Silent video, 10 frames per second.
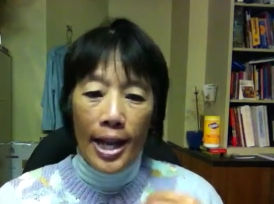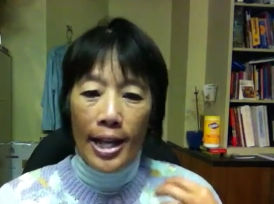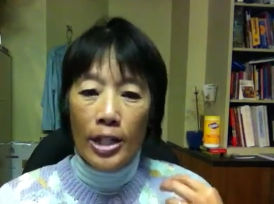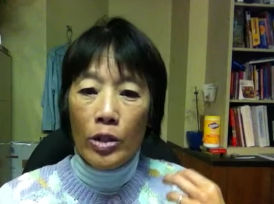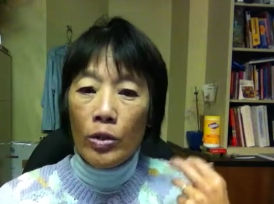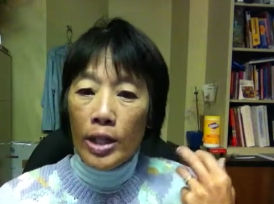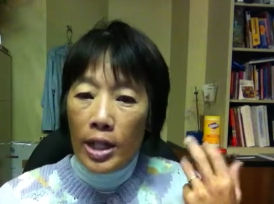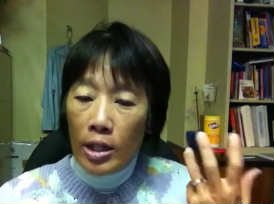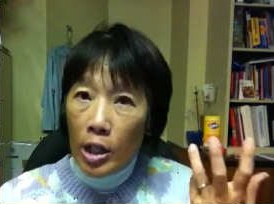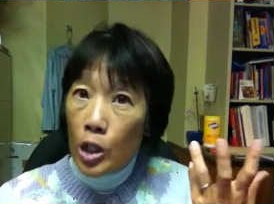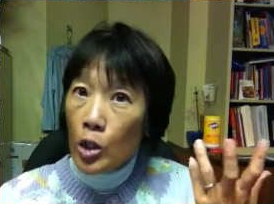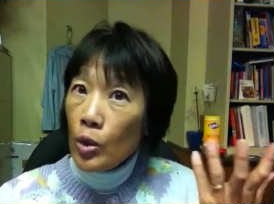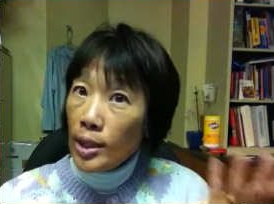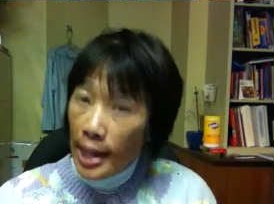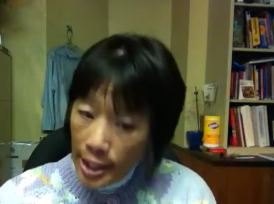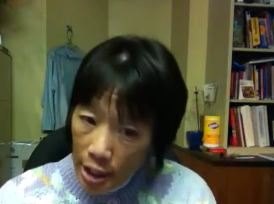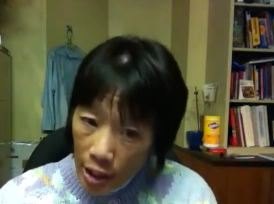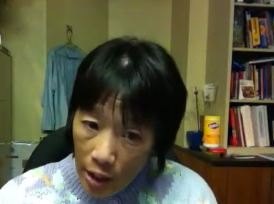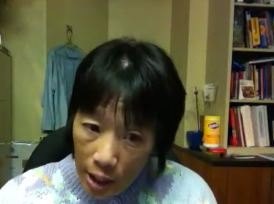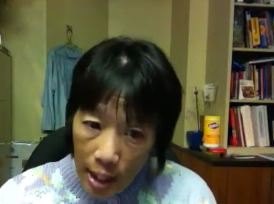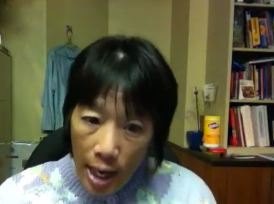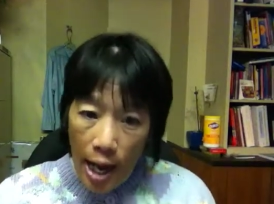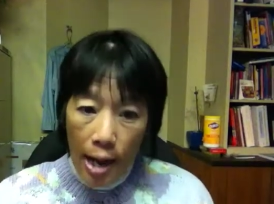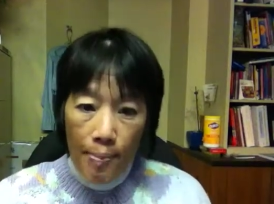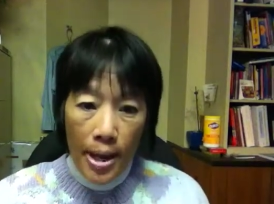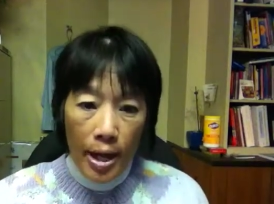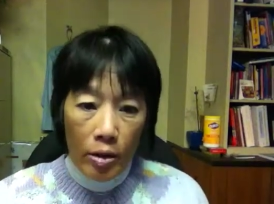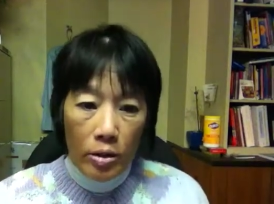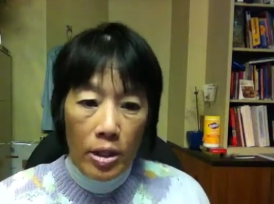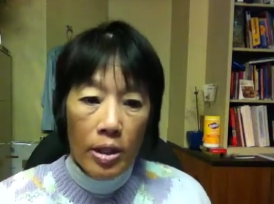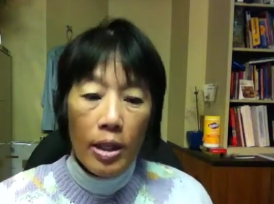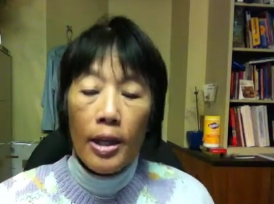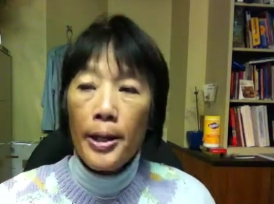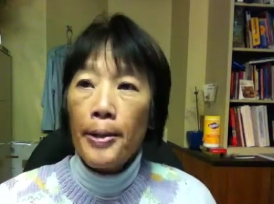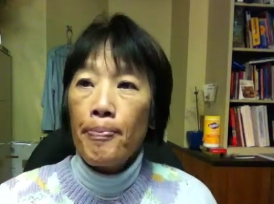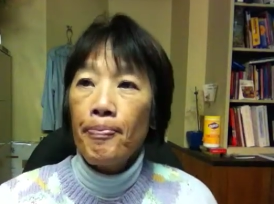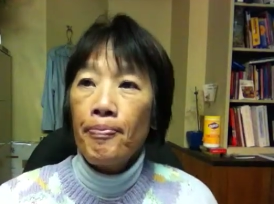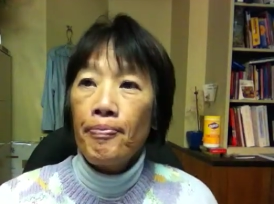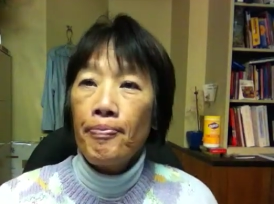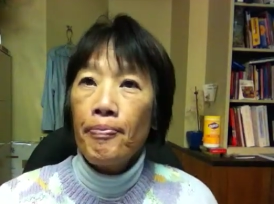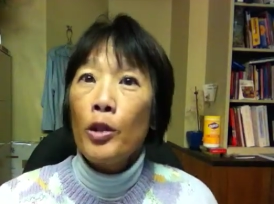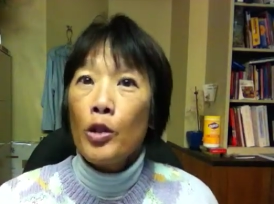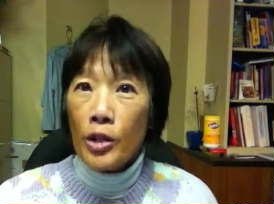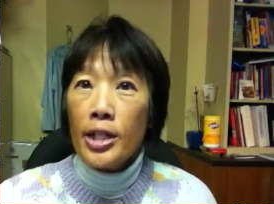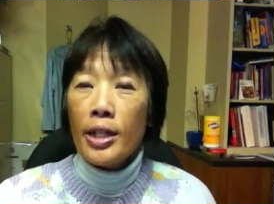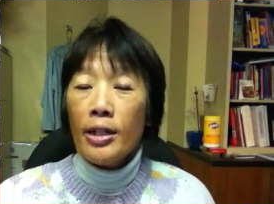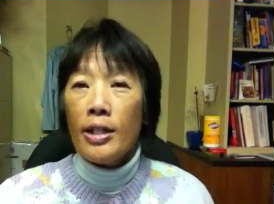And you'll hear a short lecture about um, nutrition.